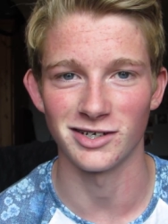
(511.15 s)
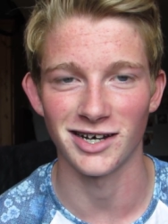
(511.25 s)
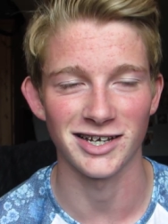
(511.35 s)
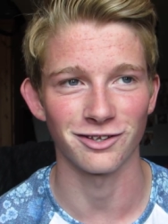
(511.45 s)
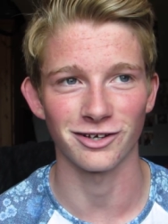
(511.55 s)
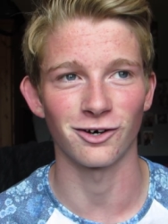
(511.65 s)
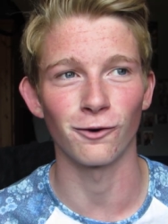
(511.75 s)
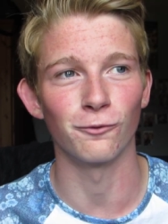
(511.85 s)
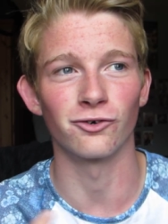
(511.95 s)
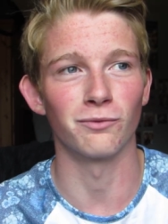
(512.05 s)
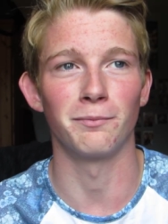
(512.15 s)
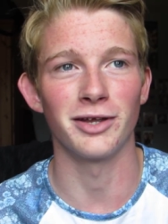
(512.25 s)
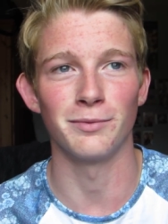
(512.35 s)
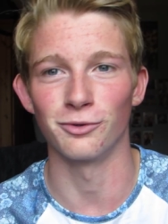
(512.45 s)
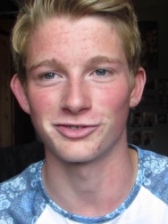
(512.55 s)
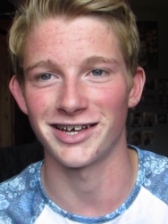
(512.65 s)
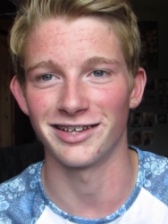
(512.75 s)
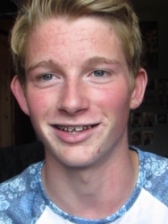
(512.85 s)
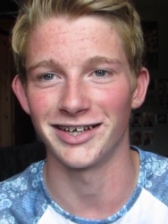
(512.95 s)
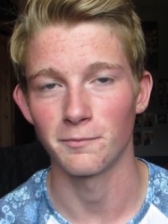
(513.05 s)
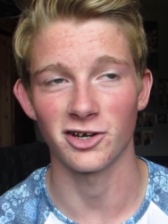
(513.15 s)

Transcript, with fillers: I had like a whole group of people saying like,